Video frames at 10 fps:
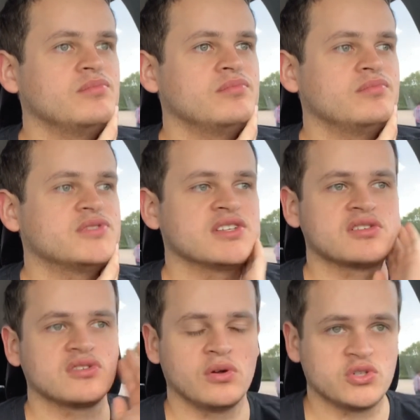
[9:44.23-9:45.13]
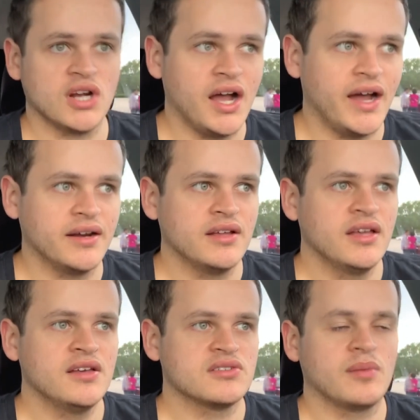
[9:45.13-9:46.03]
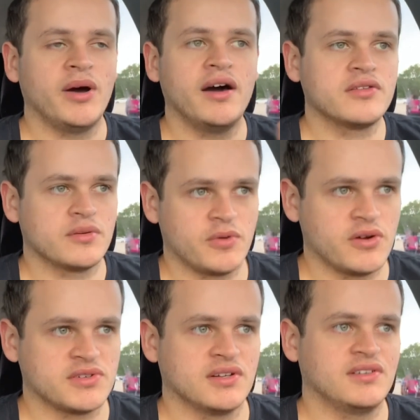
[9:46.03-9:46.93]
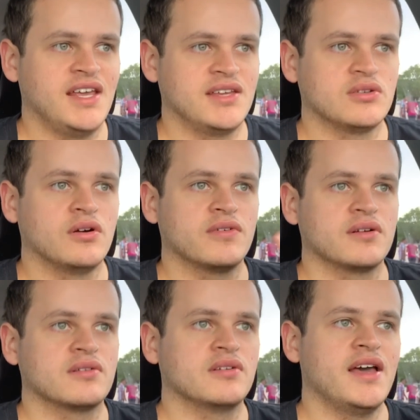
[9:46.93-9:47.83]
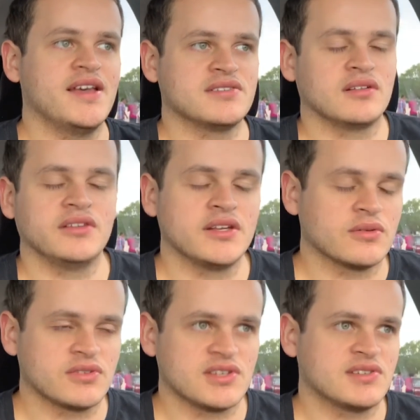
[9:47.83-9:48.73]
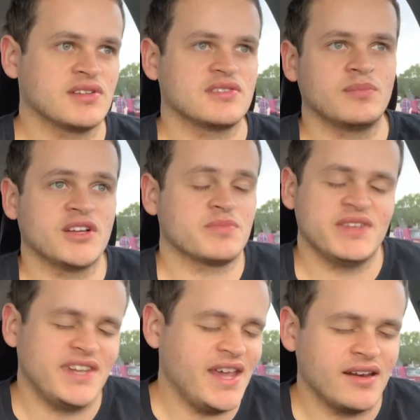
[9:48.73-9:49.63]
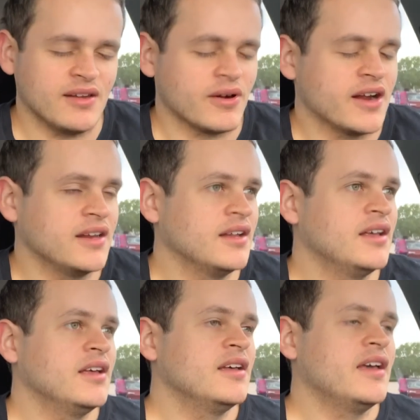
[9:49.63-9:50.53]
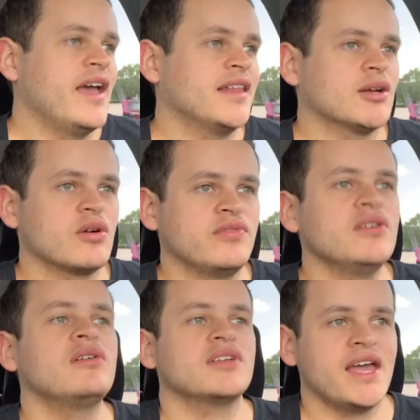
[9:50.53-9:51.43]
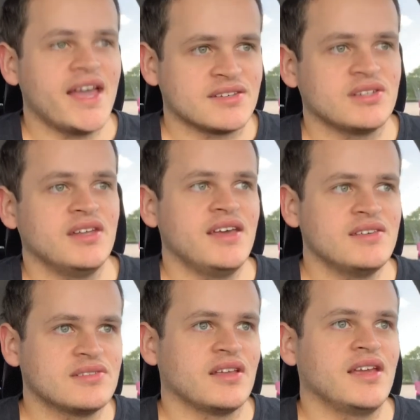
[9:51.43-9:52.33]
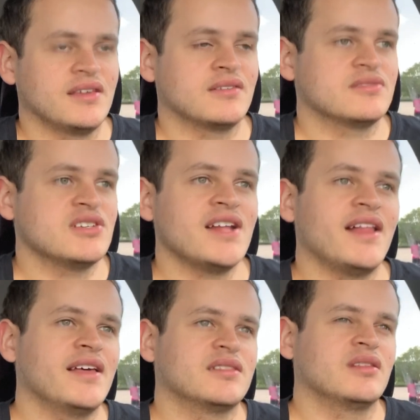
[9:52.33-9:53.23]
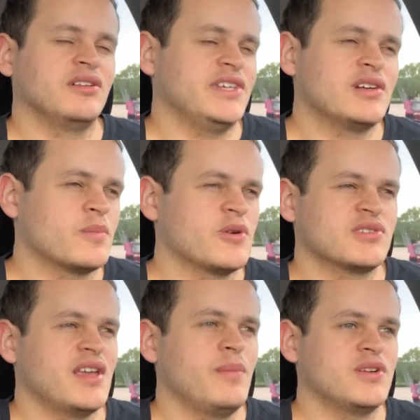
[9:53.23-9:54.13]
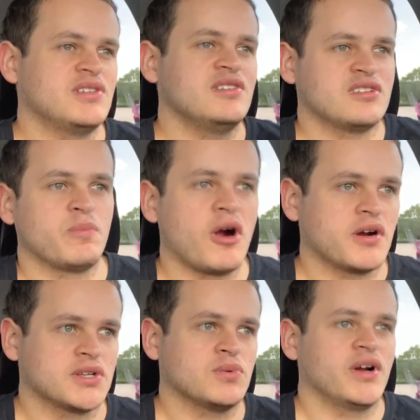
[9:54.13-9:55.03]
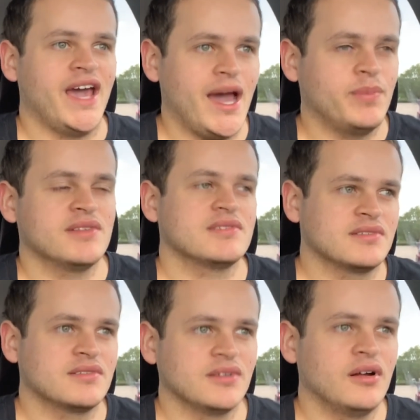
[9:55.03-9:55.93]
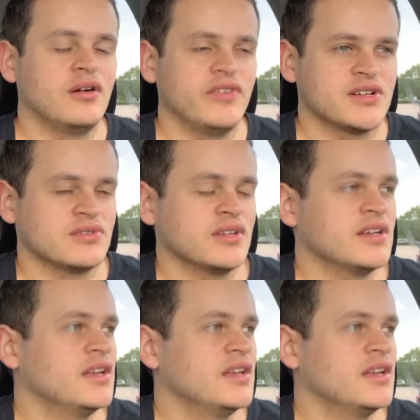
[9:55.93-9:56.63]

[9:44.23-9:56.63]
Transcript: since there's no John, some other person takes over as the leader of the Resistance. It must be Danny, right? And they reveal, yes, she is, like, she's not, like, the leader per se, but she sparks what happens, you know, eventually.